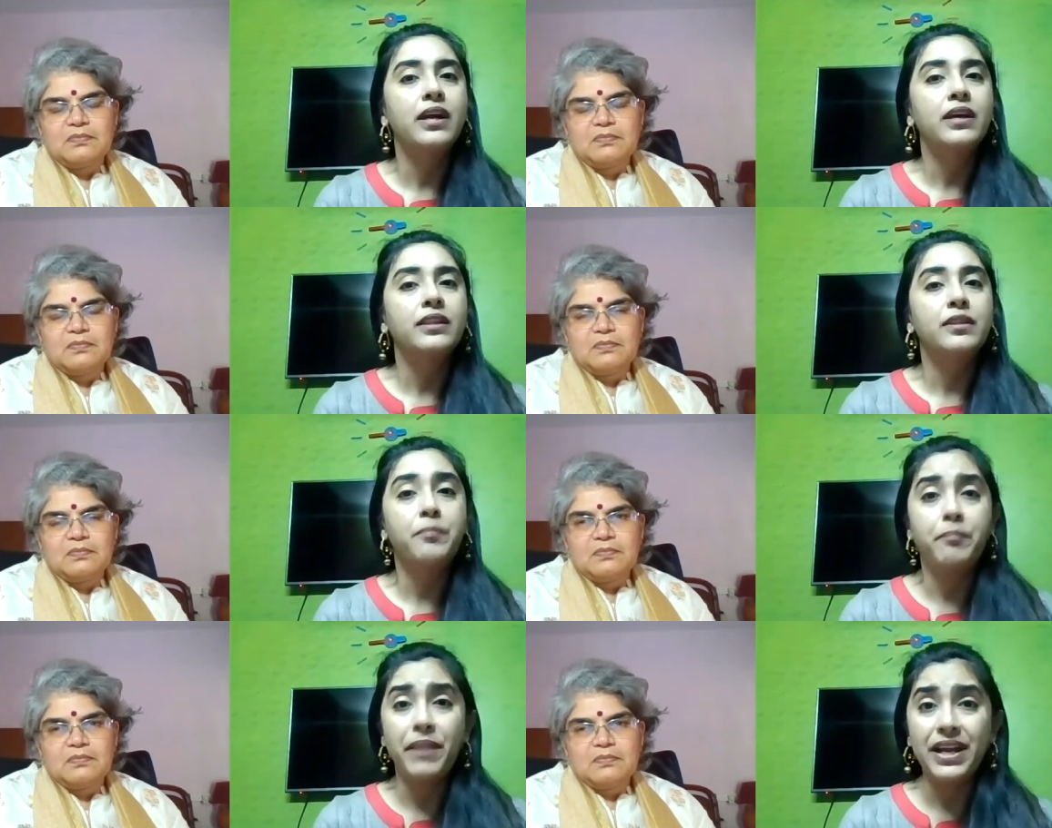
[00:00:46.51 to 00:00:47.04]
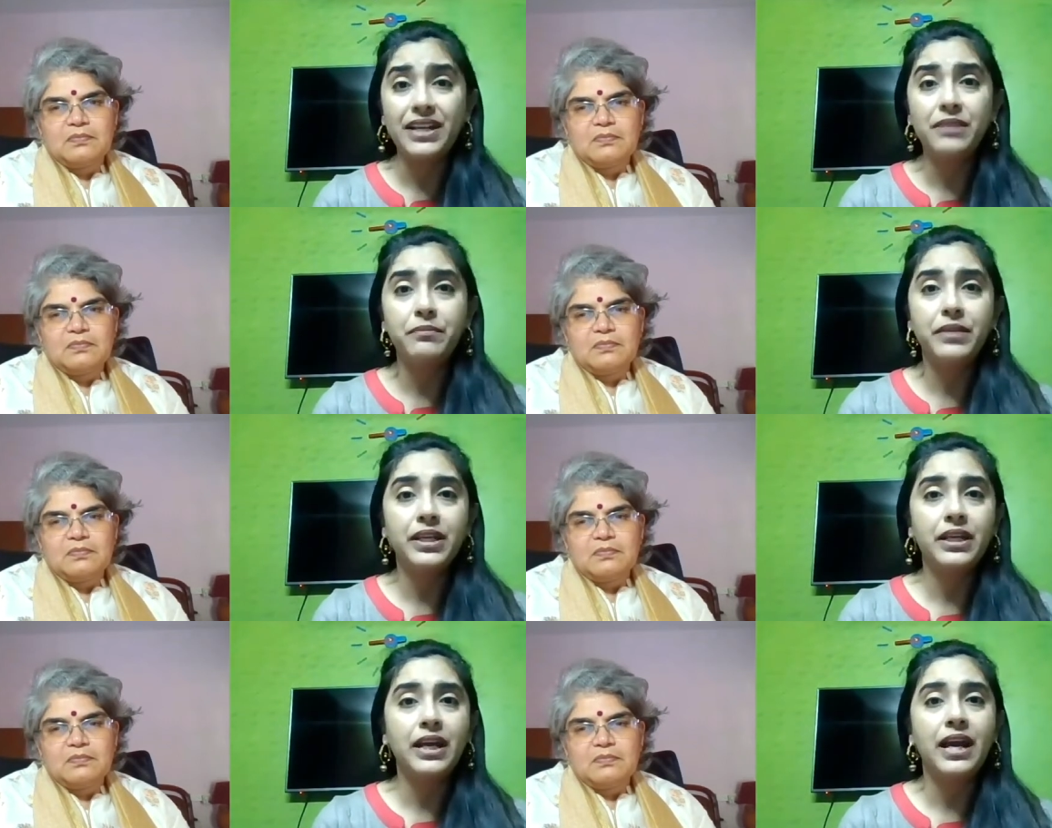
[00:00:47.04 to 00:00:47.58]
Speaker 1: the
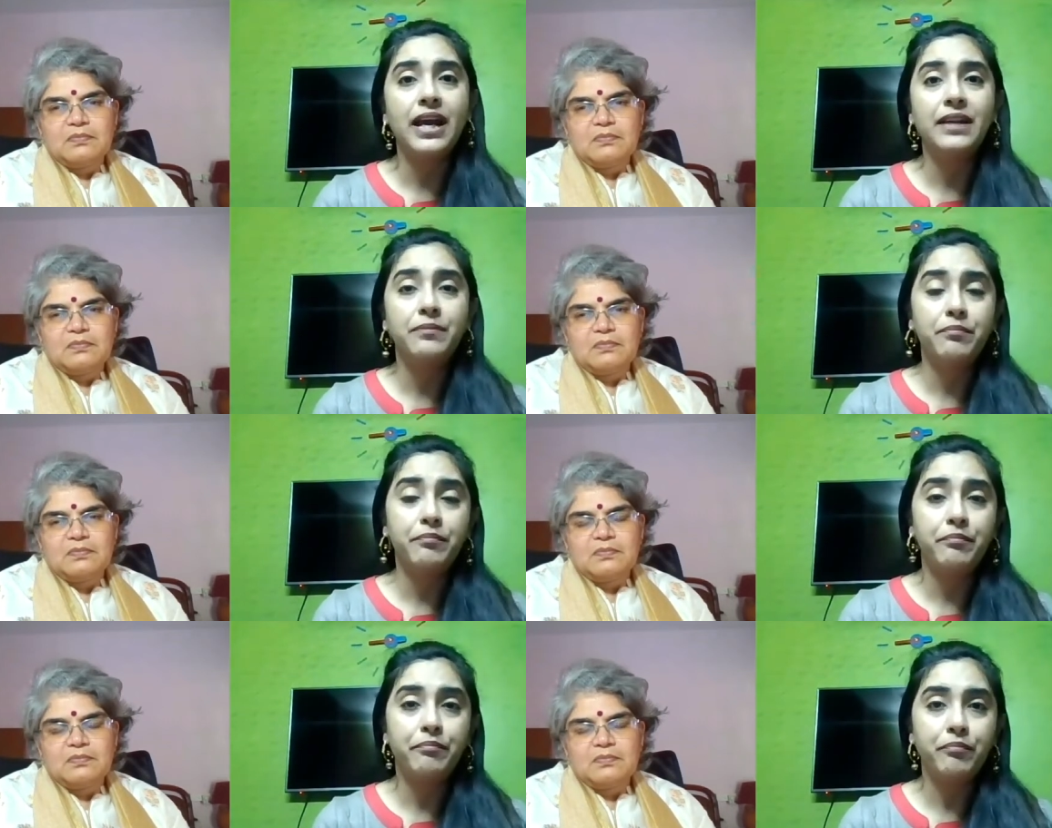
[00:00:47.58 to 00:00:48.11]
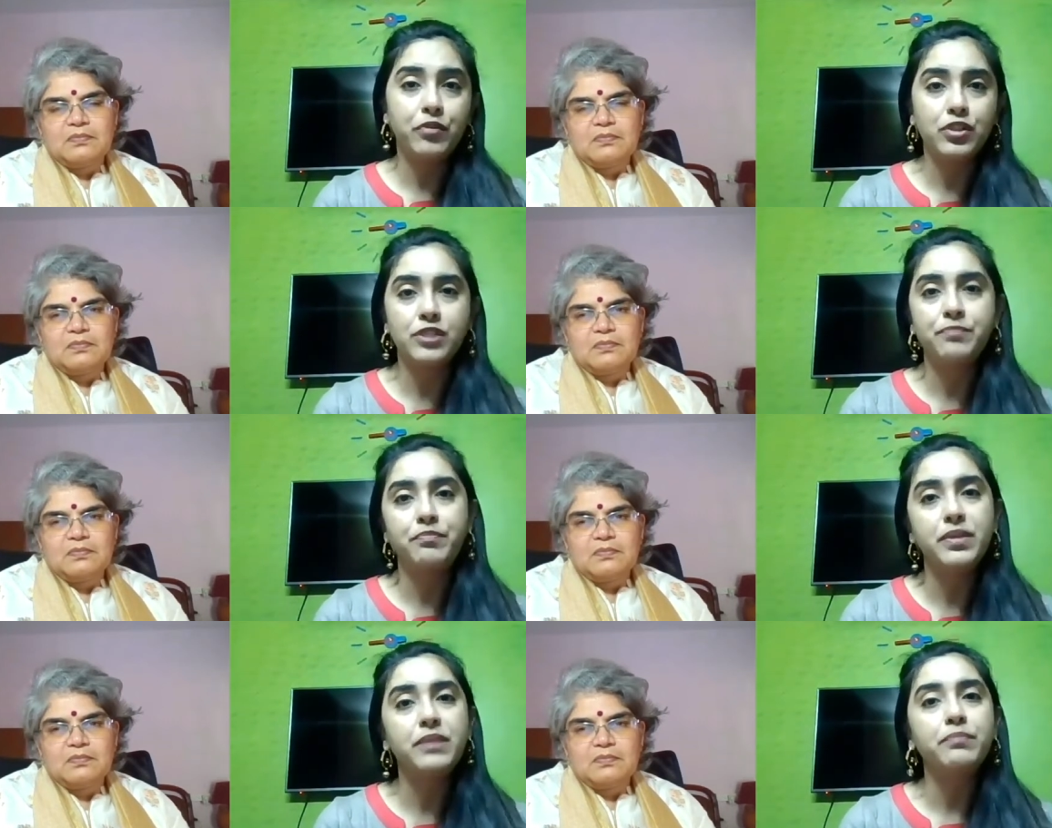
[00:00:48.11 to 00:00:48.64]
pandemic had put
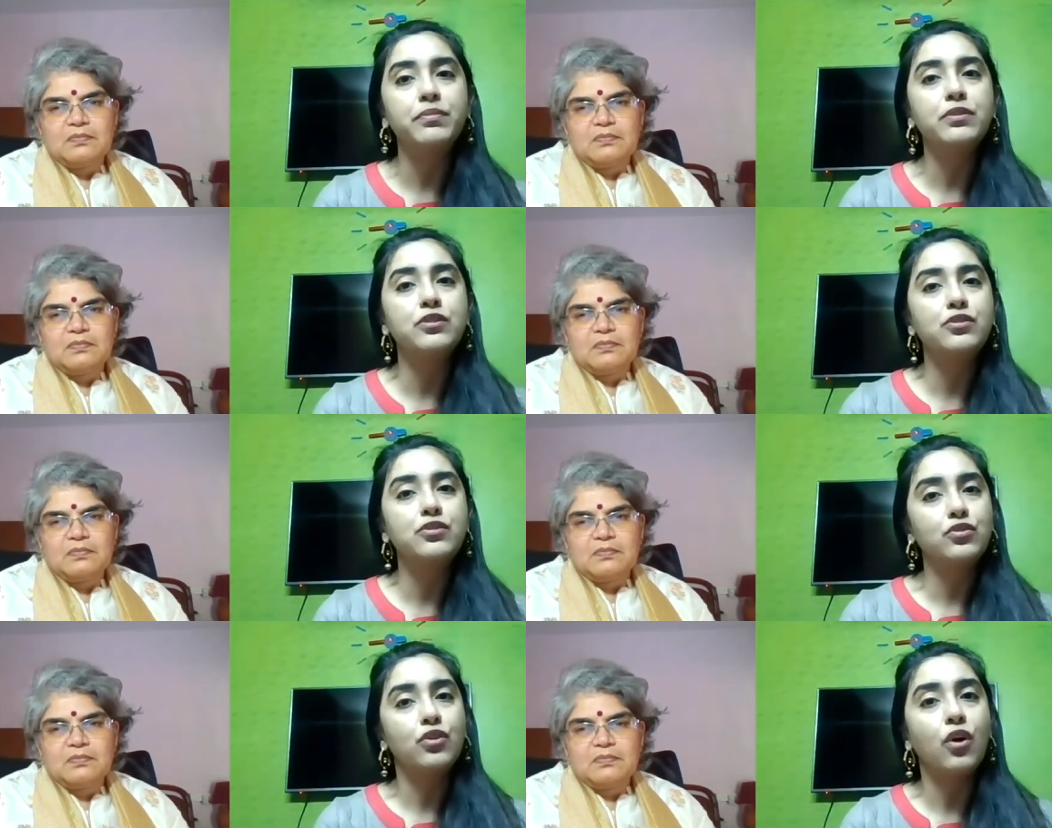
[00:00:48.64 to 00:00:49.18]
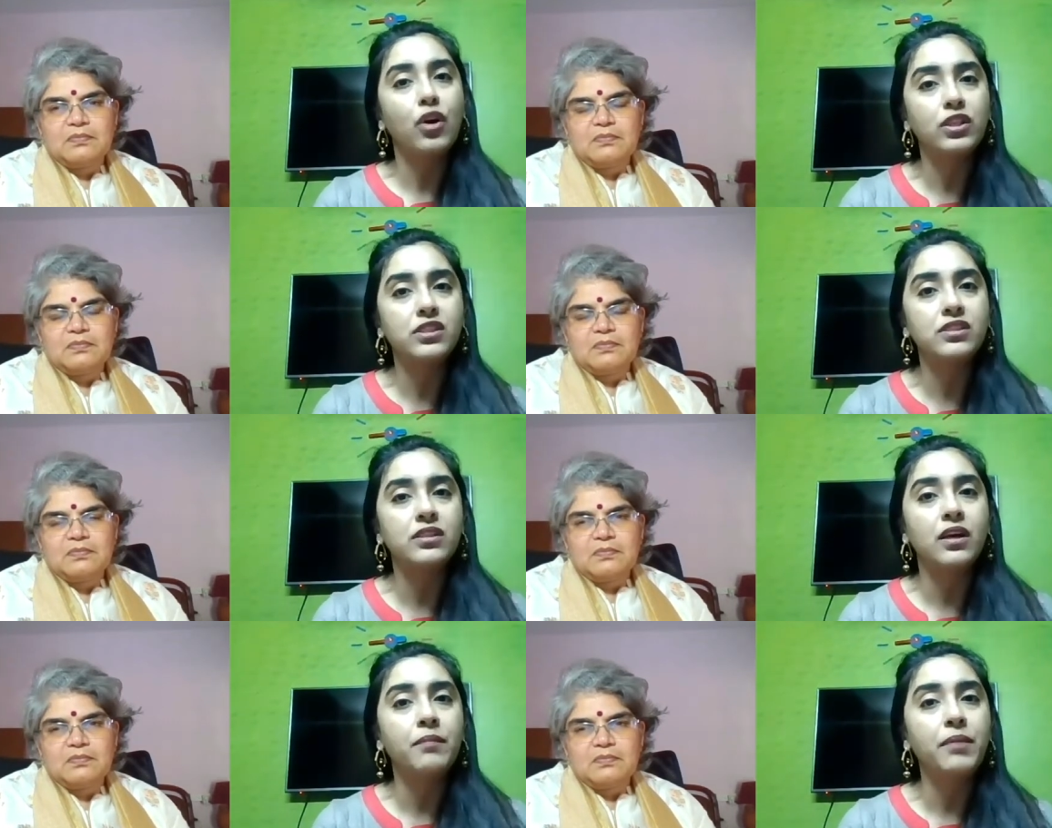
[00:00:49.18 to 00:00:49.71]
people to
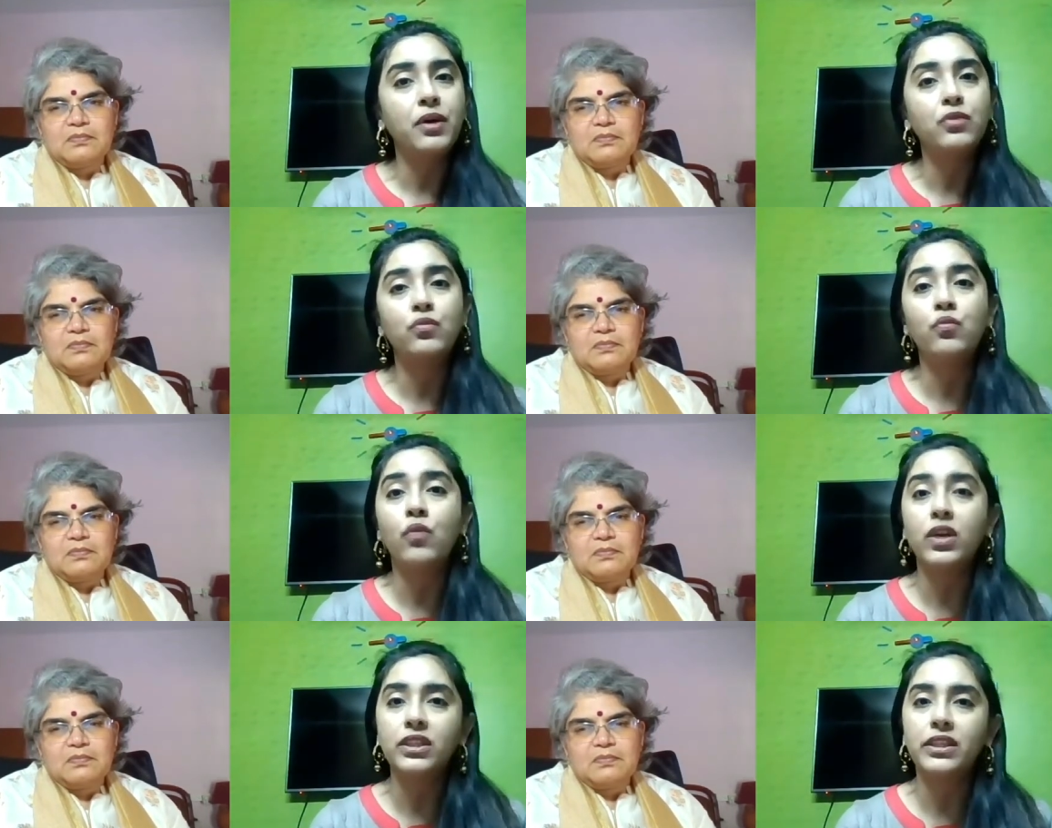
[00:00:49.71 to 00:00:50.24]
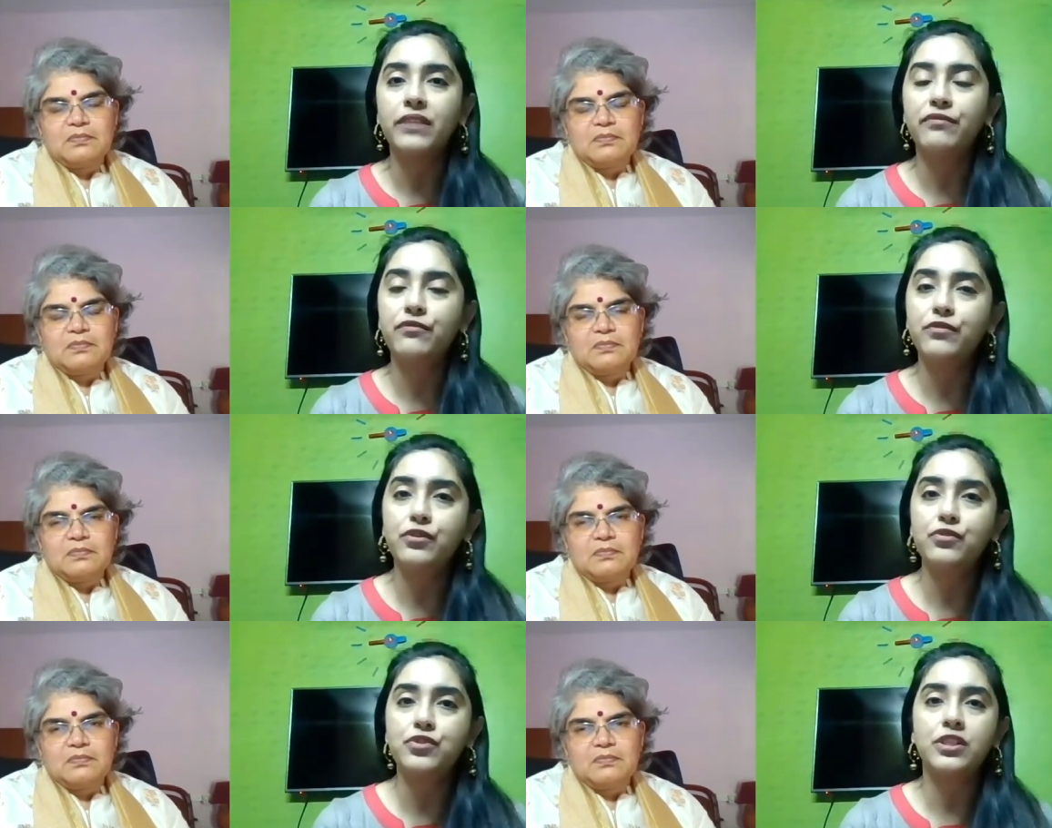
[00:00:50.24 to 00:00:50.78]
thoughts about what their
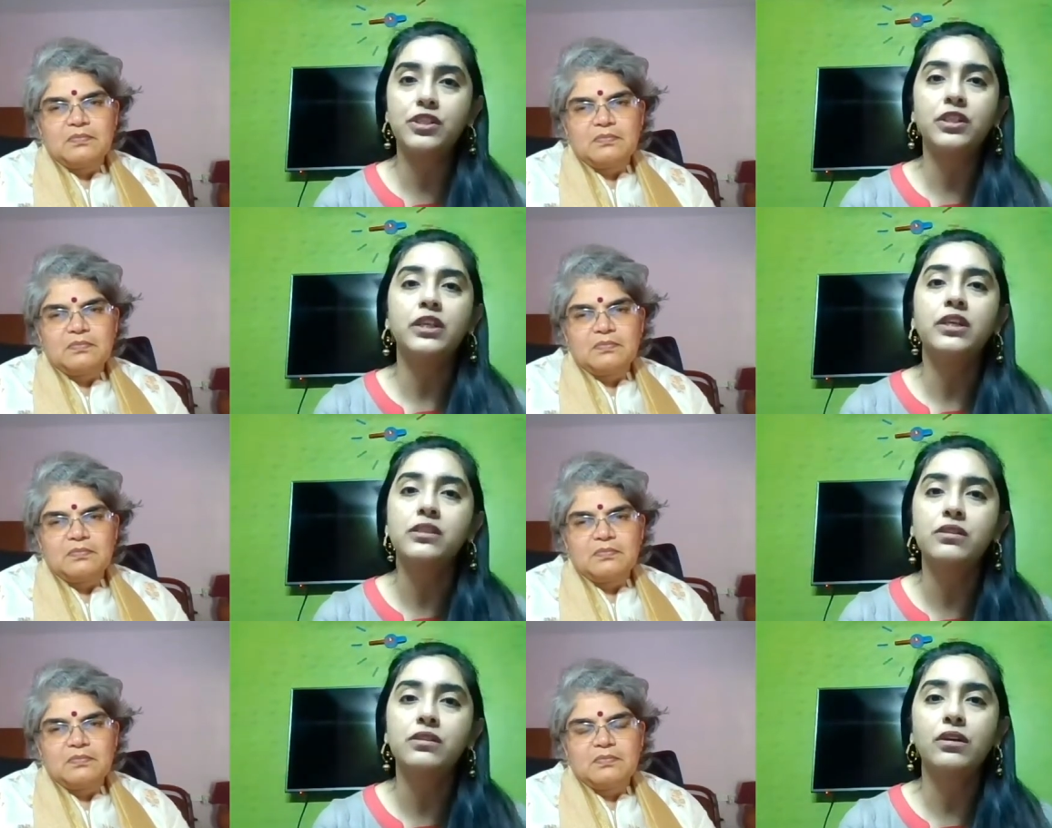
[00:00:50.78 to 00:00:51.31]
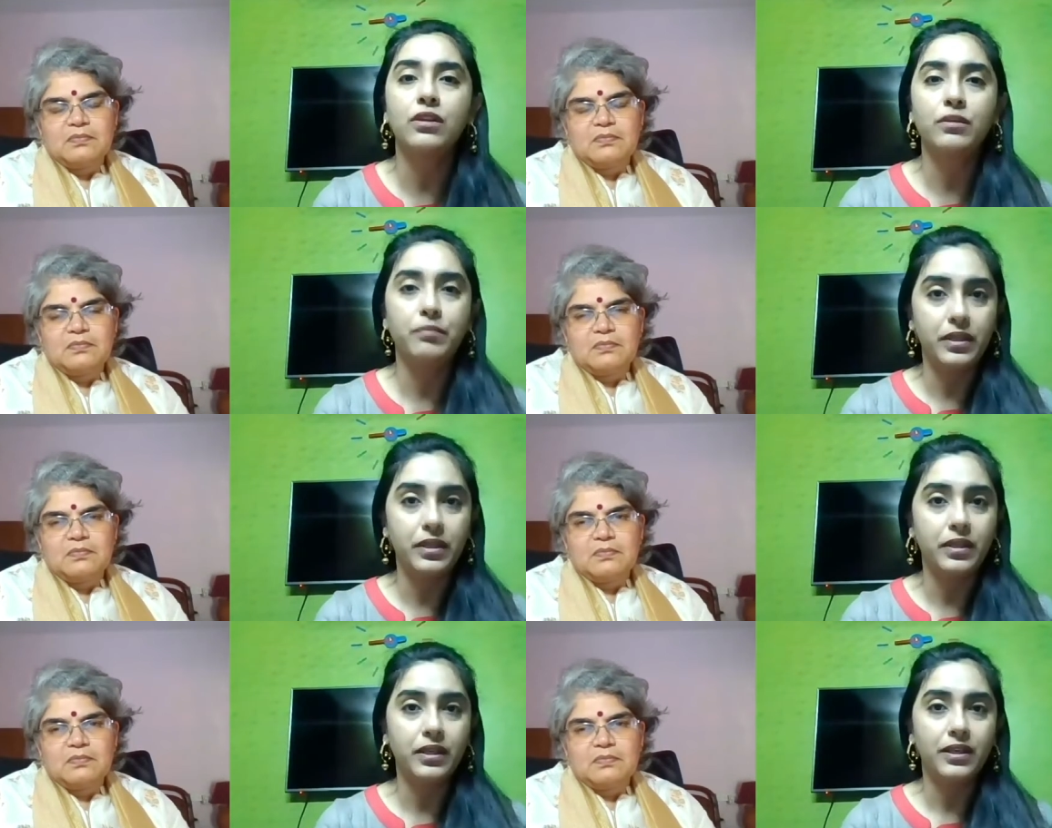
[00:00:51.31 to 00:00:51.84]
future is going to
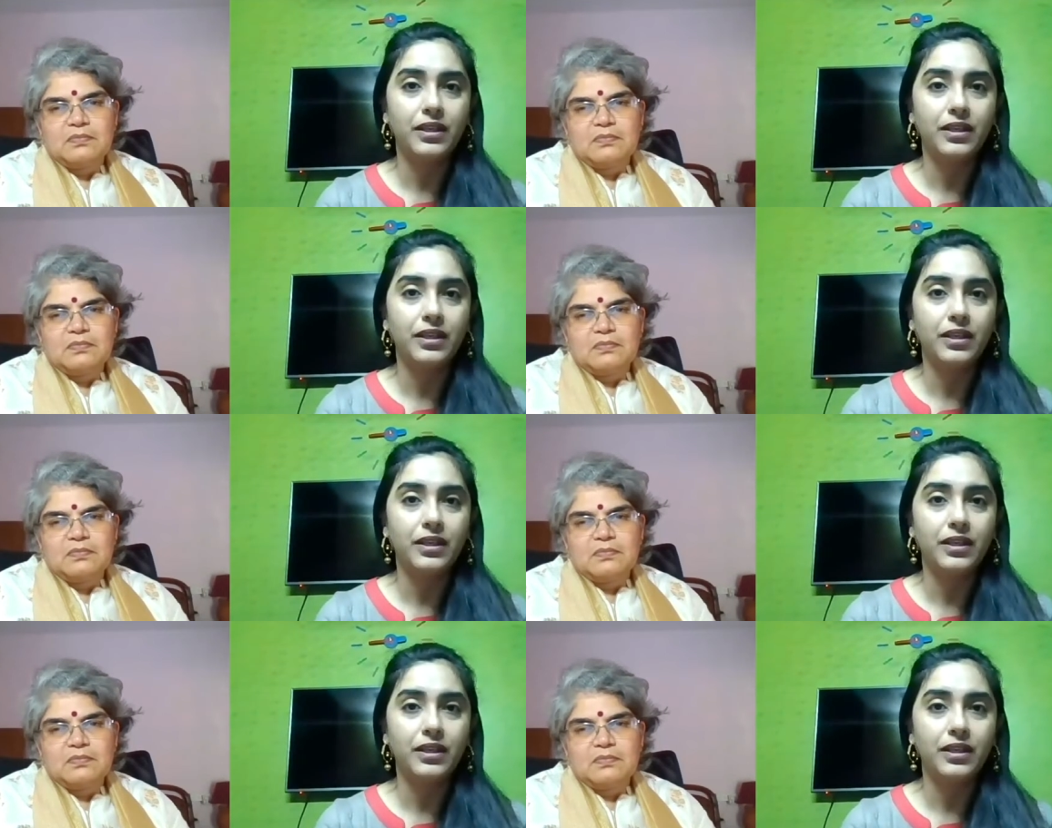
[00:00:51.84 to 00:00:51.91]
be.